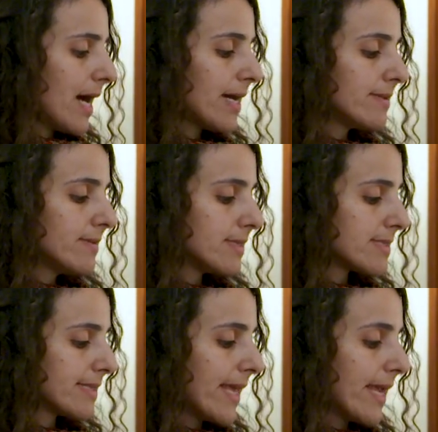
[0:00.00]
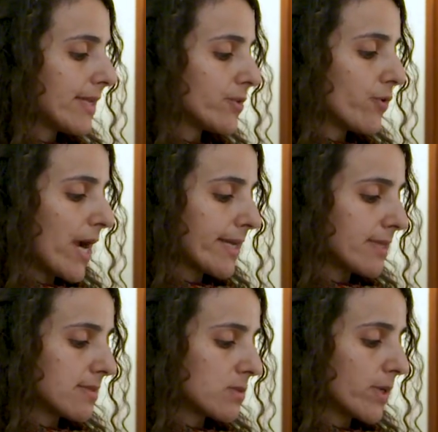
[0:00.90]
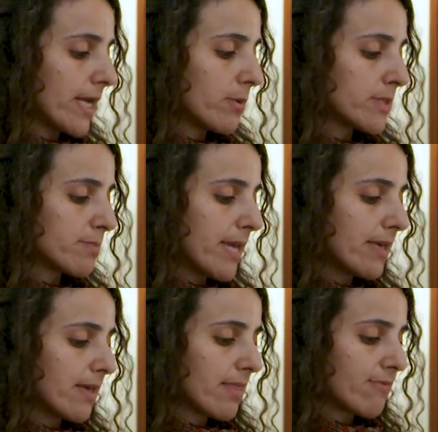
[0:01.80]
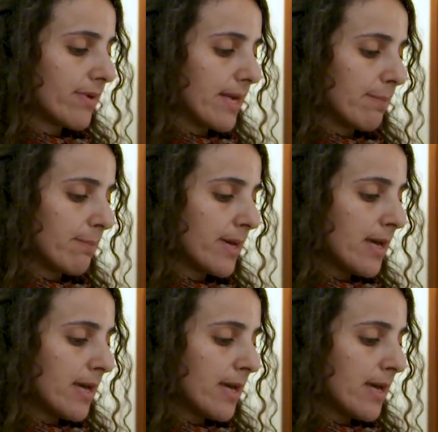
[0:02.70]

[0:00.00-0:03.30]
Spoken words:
I didn't slay any dragons when I was making the film.